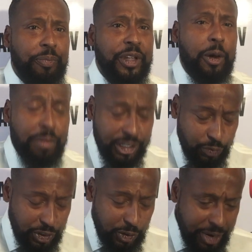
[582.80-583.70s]
you know,
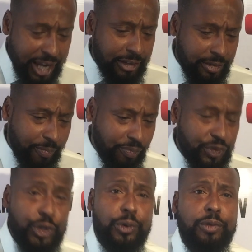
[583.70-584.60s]
much respect
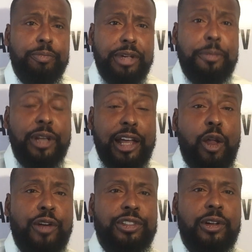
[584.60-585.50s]
to people that
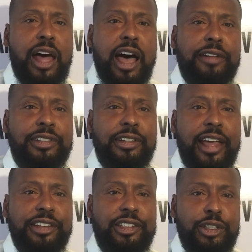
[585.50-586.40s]
lost their lives and
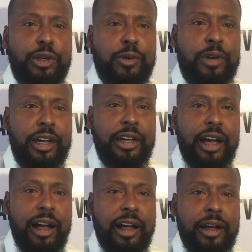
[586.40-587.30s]
that's still
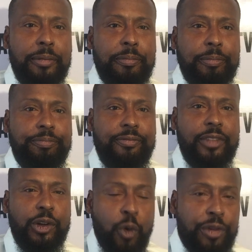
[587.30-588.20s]
um,
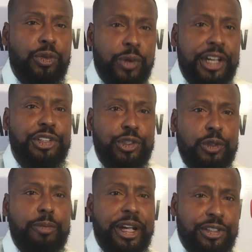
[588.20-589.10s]
going through
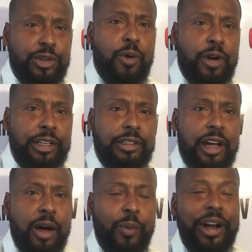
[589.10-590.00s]
issues based on
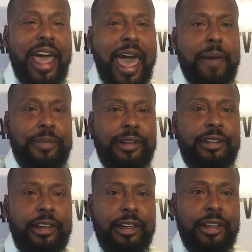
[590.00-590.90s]
uh, what happened
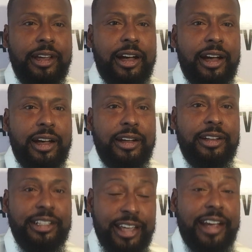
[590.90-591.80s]

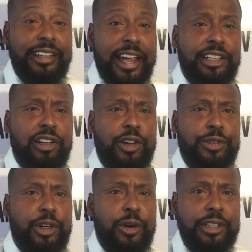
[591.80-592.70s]
uh, exactly 18
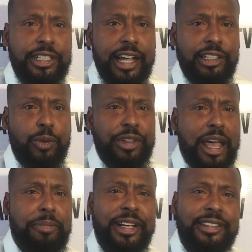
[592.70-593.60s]
years ago today. So, with
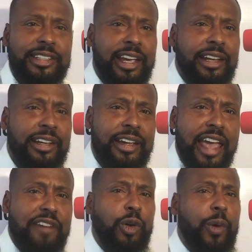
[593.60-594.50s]
that being said,
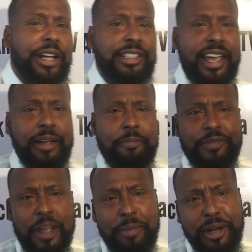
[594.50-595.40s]
have a great day.
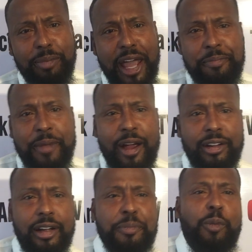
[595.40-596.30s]
A better Black
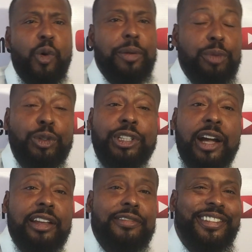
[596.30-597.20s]
America. I'm your boy,
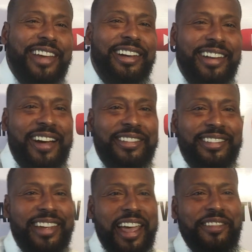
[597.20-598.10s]
Bouchon Glover, signing out.
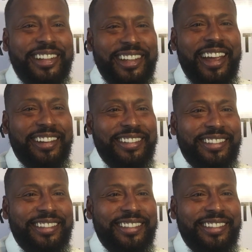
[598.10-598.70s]
Have a good day.